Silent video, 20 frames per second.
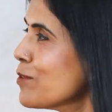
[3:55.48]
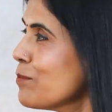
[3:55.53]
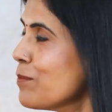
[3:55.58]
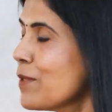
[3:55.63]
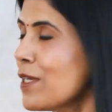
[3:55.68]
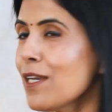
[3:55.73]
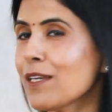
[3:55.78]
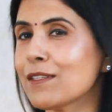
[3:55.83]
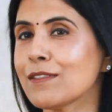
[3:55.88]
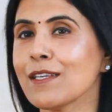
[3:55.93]
to
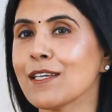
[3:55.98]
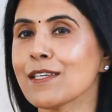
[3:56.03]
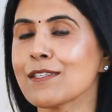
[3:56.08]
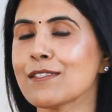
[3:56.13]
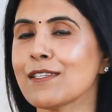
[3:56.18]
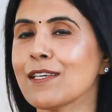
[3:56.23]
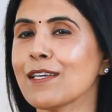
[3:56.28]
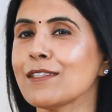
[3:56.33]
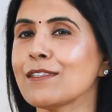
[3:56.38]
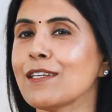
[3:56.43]
me and they
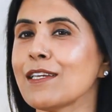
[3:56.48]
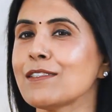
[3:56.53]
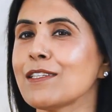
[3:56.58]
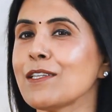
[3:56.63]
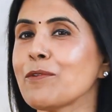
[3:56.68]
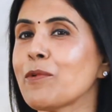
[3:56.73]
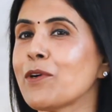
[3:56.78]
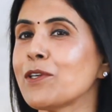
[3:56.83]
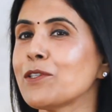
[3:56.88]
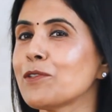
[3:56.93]
say that
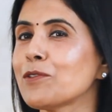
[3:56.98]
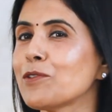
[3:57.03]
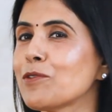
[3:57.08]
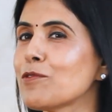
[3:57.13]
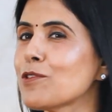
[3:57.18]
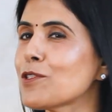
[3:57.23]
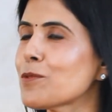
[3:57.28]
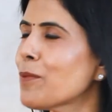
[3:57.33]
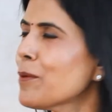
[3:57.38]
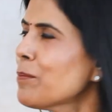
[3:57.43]
they want to
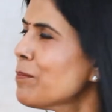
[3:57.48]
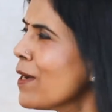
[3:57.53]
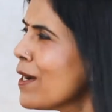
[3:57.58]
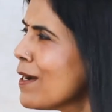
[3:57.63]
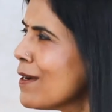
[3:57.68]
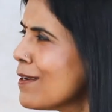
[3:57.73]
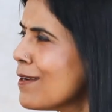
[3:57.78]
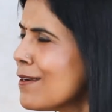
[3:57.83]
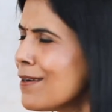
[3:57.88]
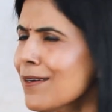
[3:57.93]
use
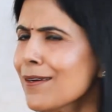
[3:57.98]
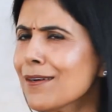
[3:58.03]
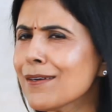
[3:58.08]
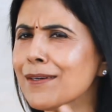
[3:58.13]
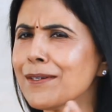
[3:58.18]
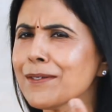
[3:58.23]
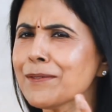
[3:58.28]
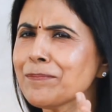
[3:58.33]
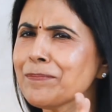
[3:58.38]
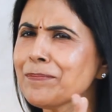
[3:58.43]

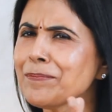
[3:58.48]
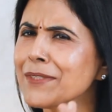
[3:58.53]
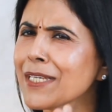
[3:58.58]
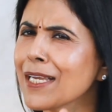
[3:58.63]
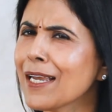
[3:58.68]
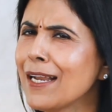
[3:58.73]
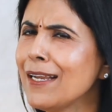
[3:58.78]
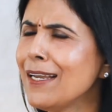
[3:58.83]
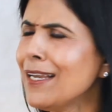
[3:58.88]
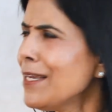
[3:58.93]
papaya,
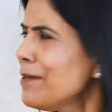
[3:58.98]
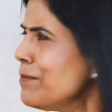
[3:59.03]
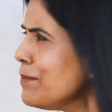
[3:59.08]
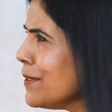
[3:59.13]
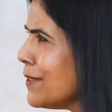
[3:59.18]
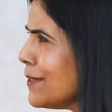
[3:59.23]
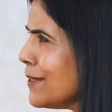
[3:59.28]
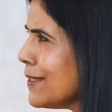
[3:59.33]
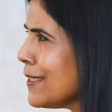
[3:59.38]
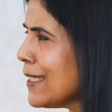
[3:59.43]

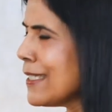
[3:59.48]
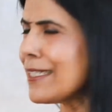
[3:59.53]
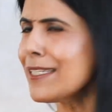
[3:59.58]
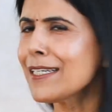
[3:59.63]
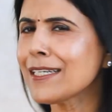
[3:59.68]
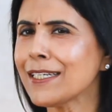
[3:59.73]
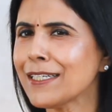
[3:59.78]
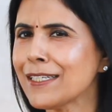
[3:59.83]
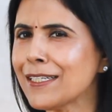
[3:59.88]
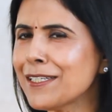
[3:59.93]
lemon
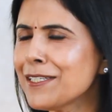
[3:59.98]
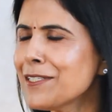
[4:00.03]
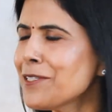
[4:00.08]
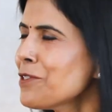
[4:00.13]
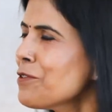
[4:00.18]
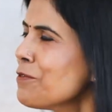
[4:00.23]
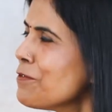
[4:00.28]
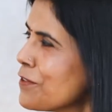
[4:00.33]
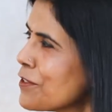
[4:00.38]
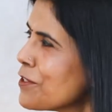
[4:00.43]
and curd.
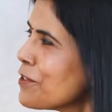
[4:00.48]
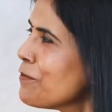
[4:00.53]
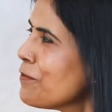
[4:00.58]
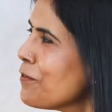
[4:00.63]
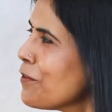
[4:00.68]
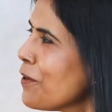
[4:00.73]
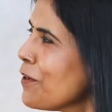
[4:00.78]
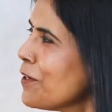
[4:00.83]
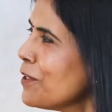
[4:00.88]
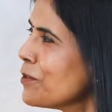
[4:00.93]
So first of
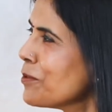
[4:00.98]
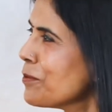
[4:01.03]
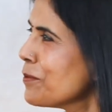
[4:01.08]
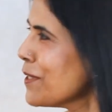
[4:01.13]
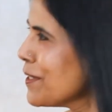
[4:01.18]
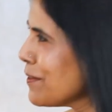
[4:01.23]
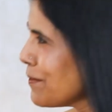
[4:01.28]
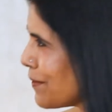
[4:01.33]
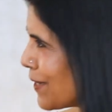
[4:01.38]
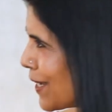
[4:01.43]
all, do
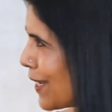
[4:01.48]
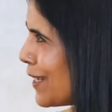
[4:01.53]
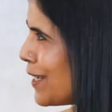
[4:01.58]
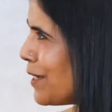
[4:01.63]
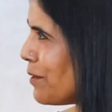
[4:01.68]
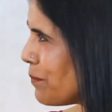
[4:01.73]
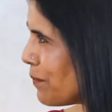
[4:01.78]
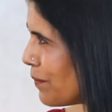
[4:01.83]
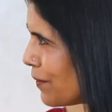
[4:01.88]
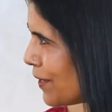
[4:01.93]
they
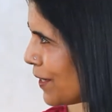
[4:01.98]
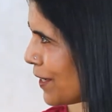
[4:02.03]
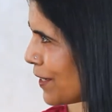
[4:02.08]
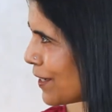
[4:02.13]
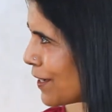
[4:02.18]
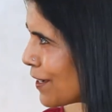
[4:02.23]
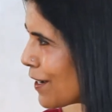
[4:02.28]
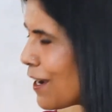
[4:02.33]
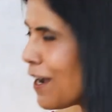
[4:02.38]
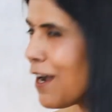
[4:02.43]
really
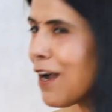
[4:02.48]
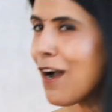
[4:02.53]
work?